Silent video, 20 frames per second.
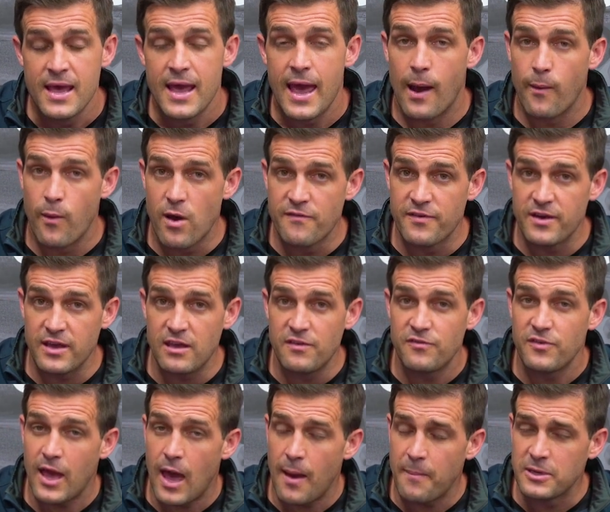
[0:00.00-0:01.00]
However,
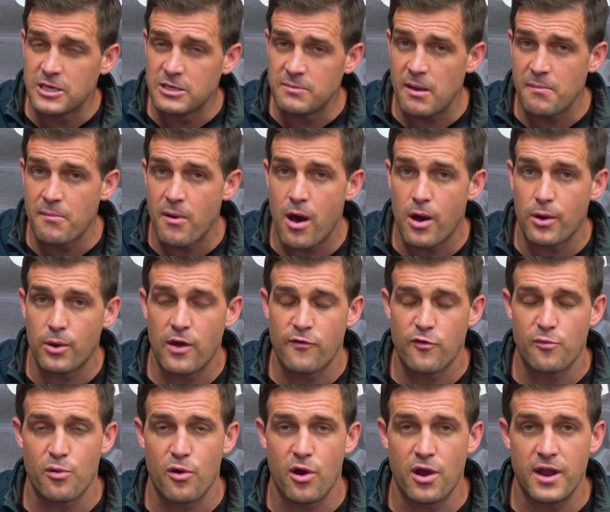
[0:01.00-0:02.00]
if you happen to be a mild
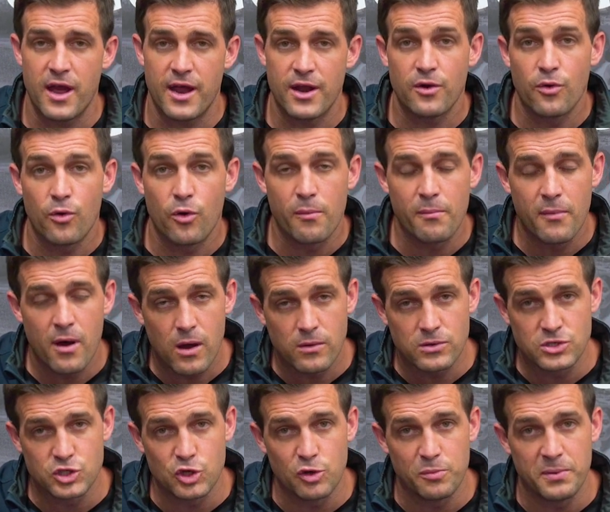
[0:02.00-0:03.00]
overpronator or a
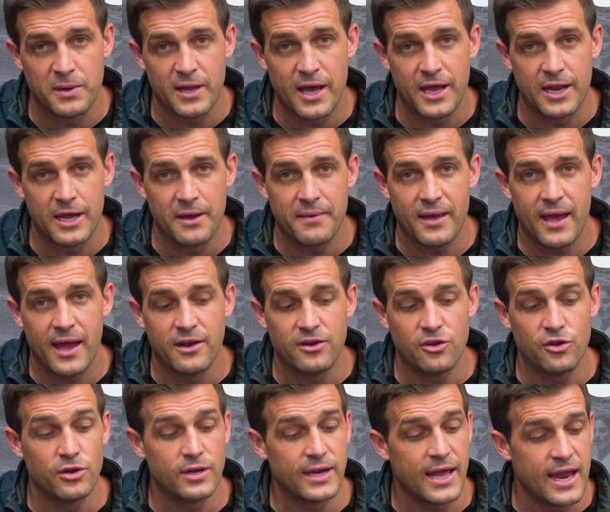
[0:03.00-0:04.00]
mild supinator
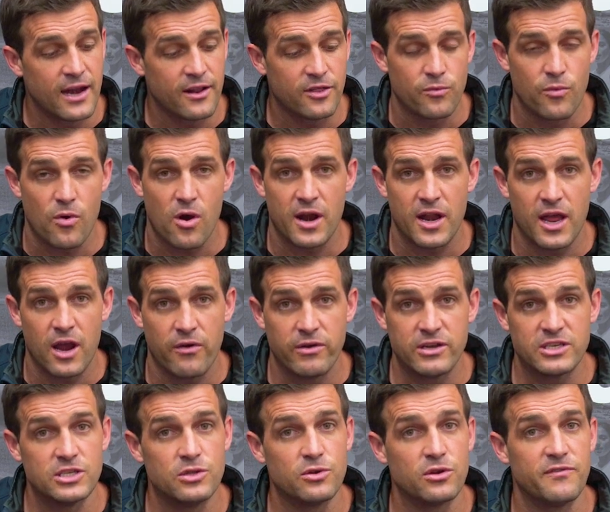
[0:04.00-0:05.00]
and you land in the right
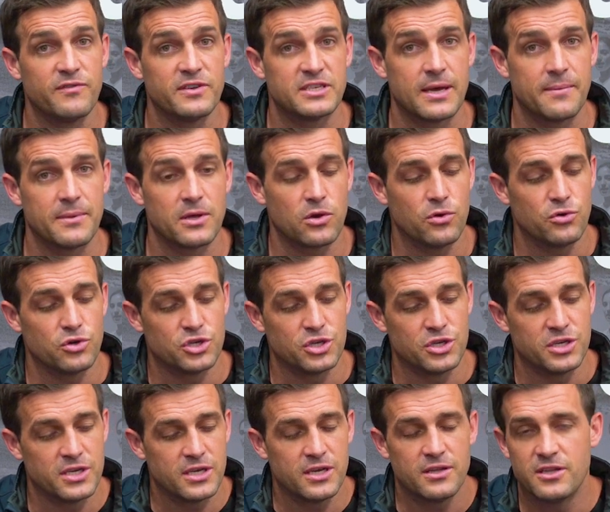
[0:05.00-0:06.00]
areas and looking for something
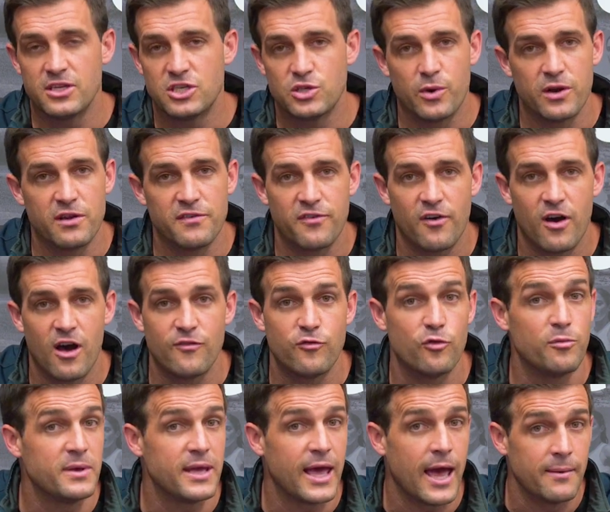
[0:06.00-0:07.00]
cushioned, the 25
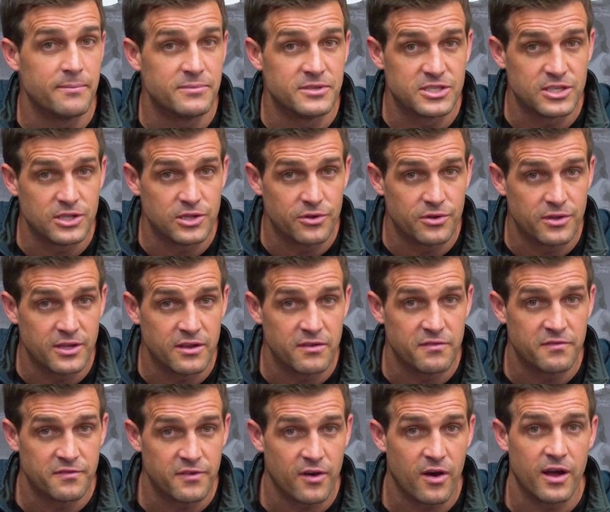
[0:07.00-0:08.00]
will be absolutely
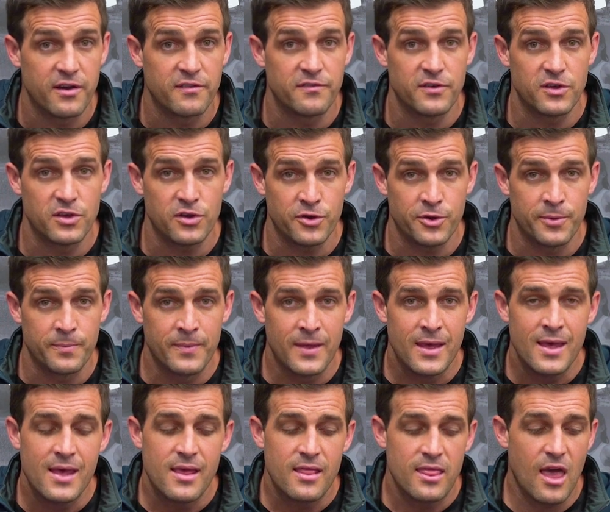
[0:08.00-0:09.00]
fine for you.
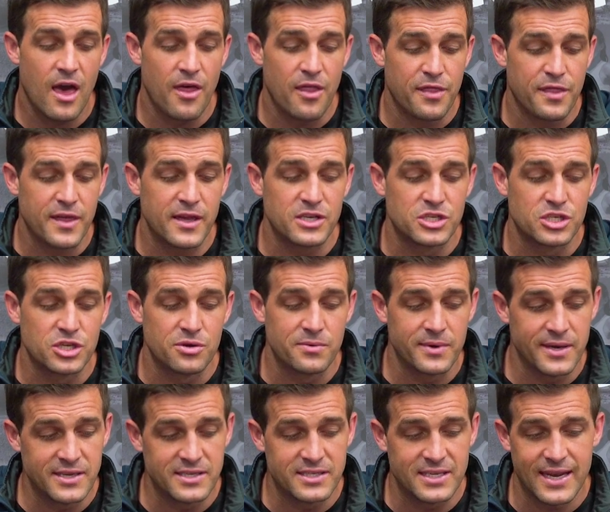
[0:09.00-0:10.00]
The other thing
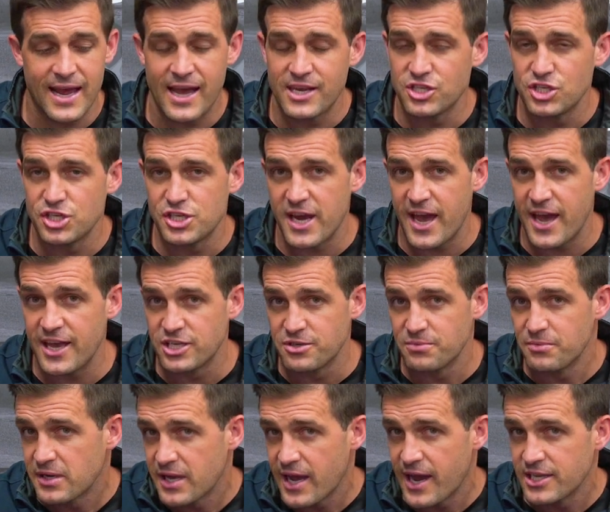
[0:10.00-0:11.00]
too is it hasn't changed
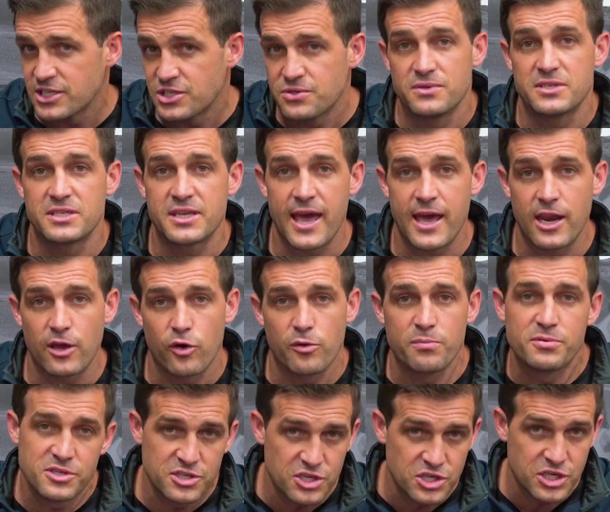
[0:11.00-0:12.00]
in regards to its category
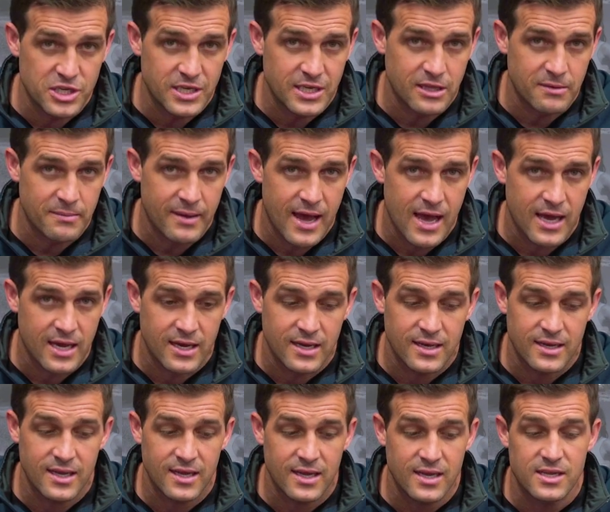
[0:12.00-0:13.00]
positioning in the
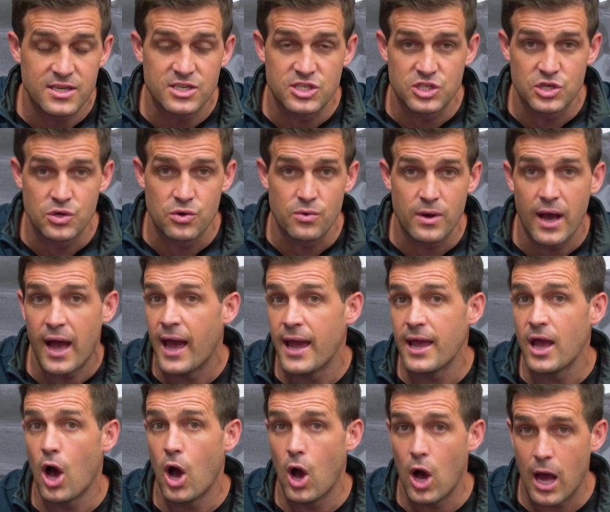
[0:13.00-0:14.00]
market. It is still
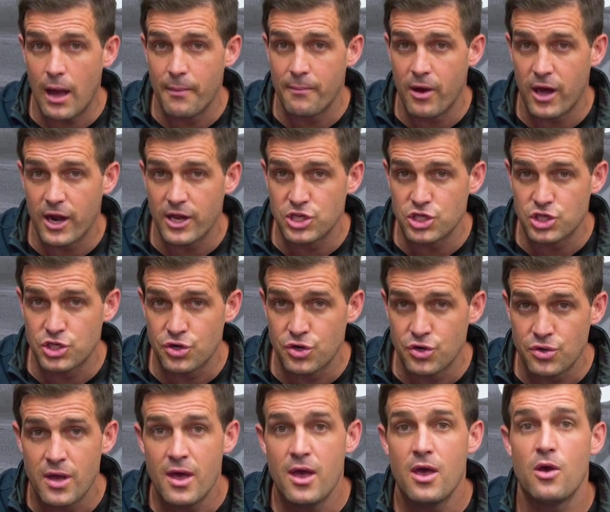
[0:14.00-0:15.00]
a high mileage
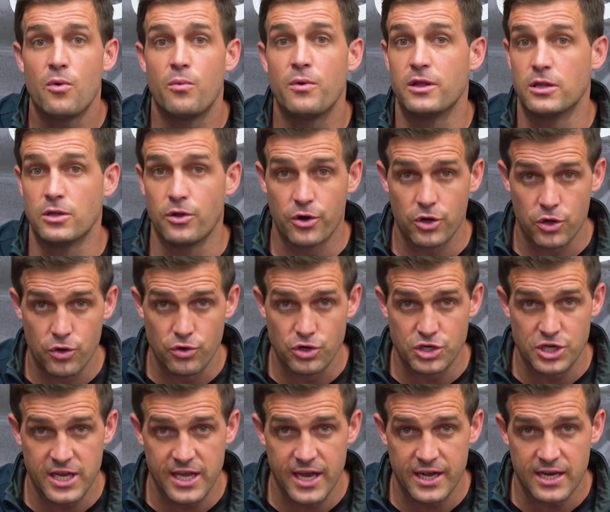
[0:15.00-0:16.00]
shoe with a lot of
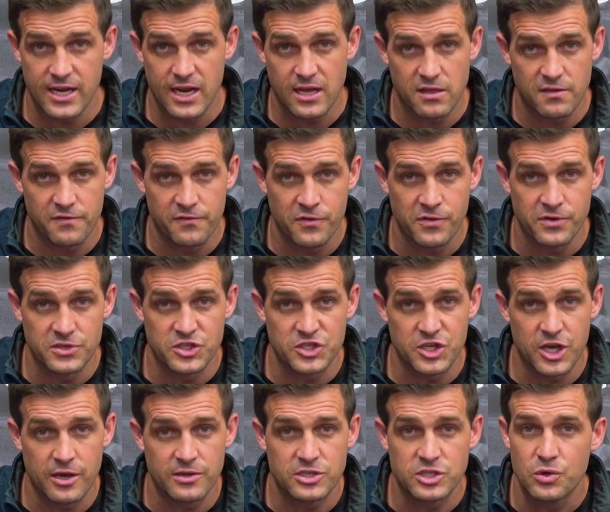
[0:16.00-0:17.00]
cushioning underneath the foot.
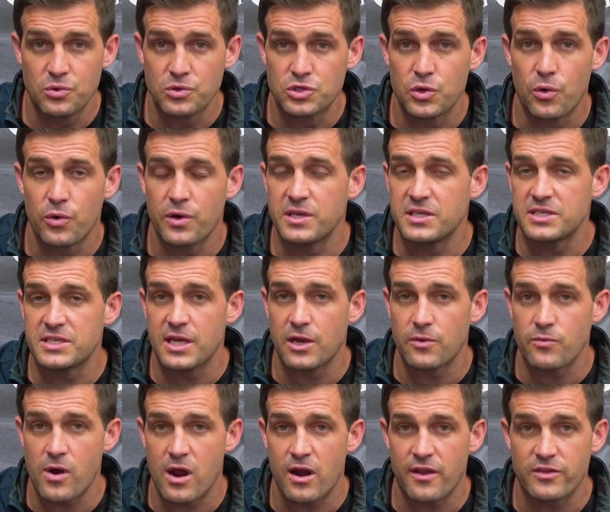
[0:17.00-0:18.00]
So still talking to
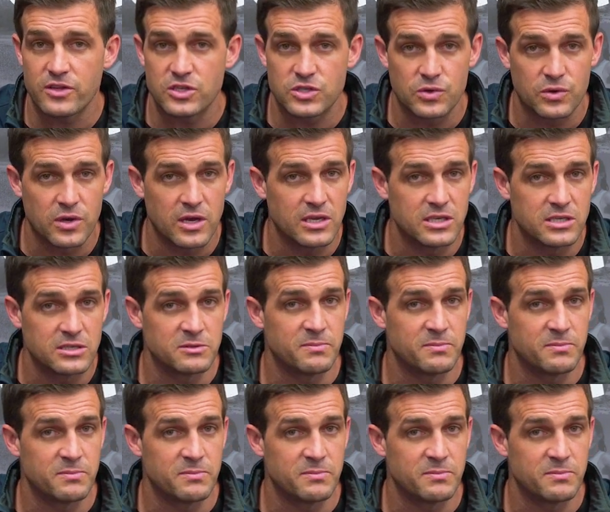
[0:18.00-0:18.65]
that runner that's looking to